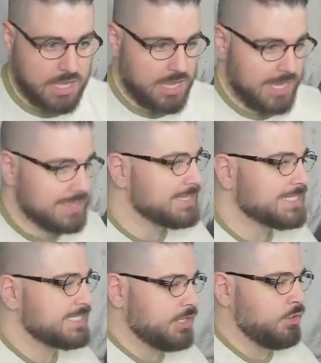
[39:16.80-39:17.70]
I think
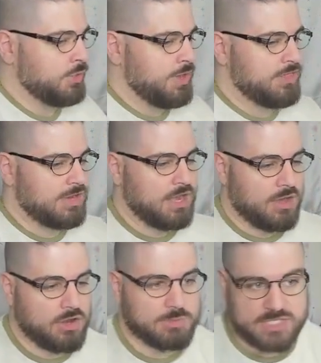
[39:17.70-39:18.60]
that's the only way they're not
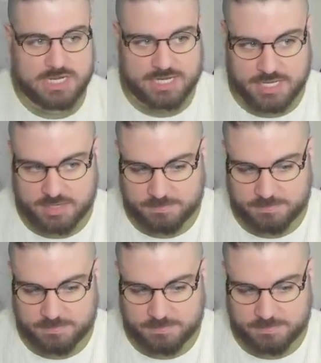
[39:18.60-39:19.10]
100% dead.